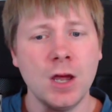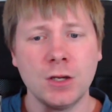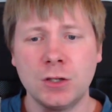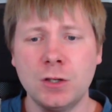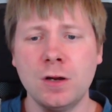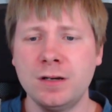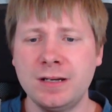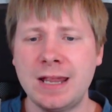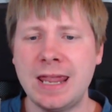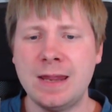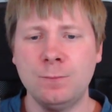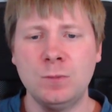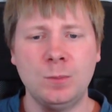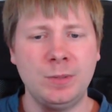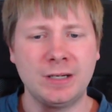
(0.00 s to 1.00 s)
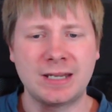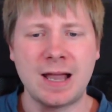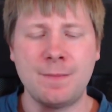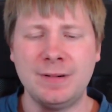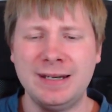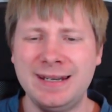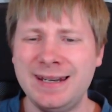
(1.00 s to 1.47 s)
Your name will
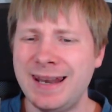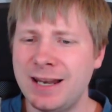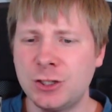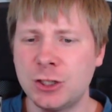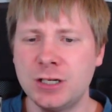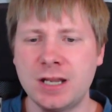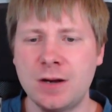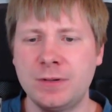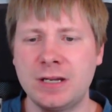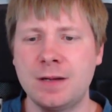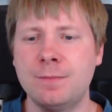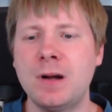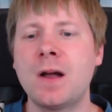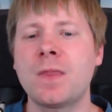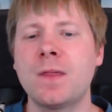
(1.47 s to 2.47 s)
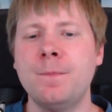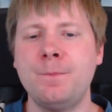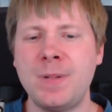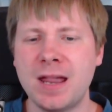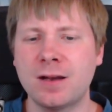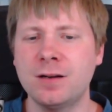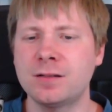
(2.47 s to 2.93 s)
become legendary among the
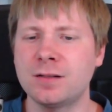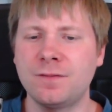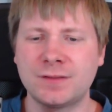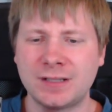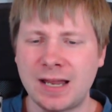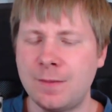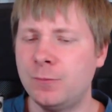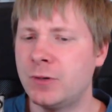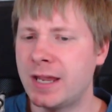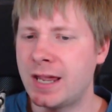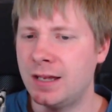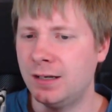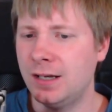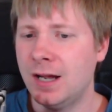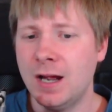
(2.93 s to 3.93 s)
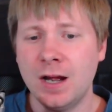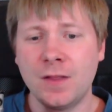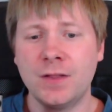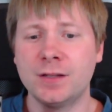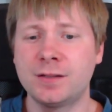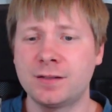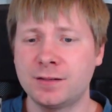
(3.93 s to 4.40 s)
beggars of Tamriel.
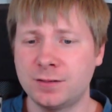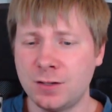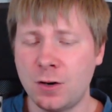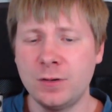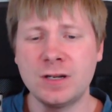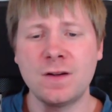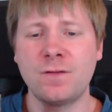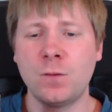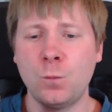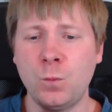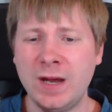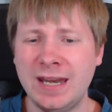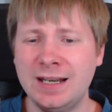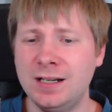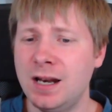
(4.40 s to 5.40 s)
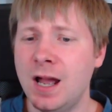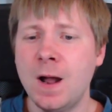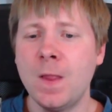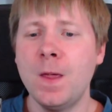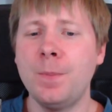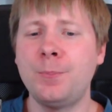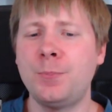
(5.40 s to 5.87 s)
The story of Weedle,
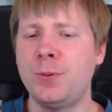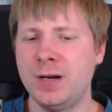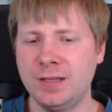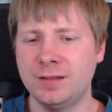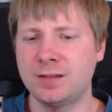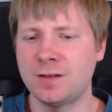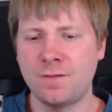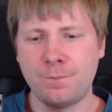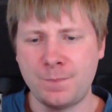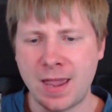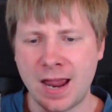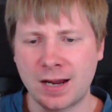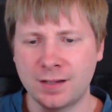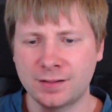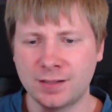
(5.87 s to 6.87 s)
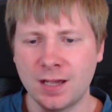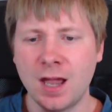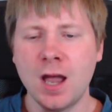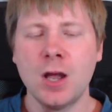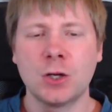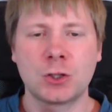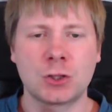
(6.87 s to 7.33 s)
the prince of beggars,
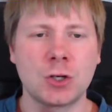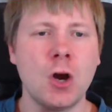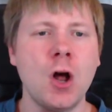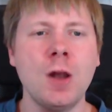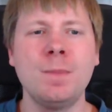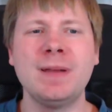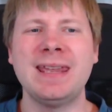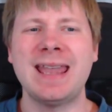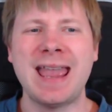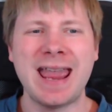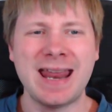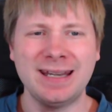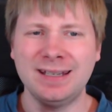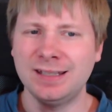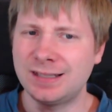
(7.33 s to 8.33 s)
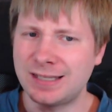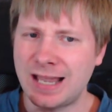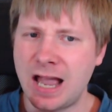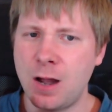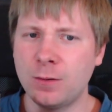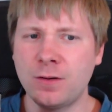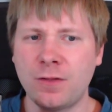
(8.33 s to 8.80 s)
shall be handed
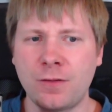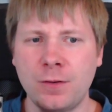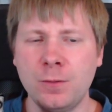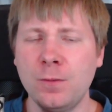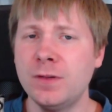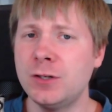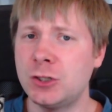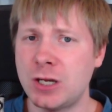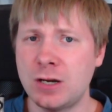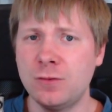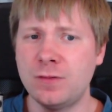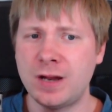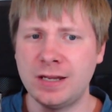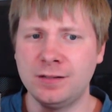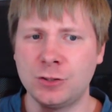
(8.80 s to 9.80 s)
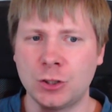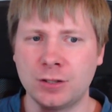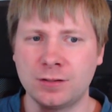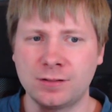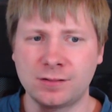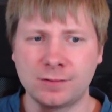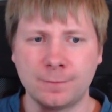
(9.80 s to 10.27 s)
down through the
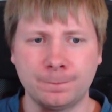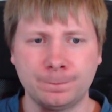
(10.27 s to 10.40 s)
generations.